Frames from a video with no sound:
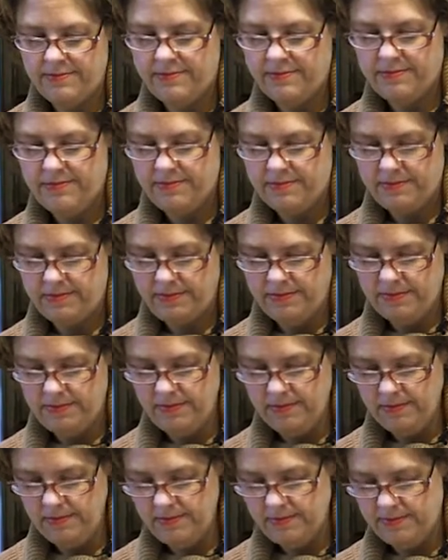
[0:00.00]

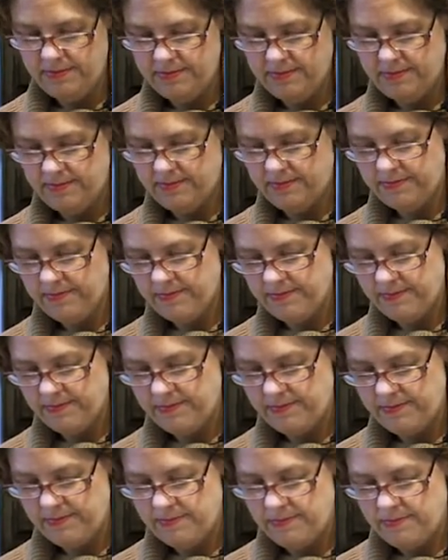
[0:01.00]

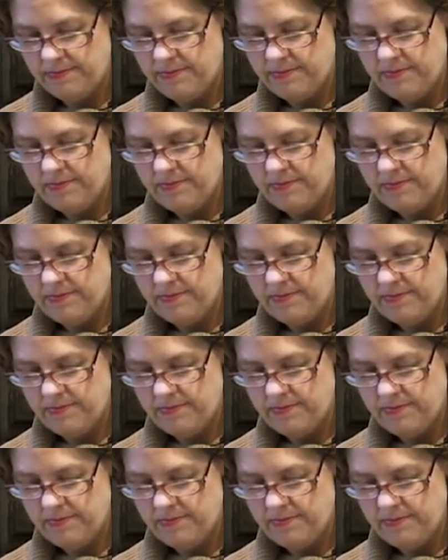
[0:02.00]
No words are spoken by the person on screen.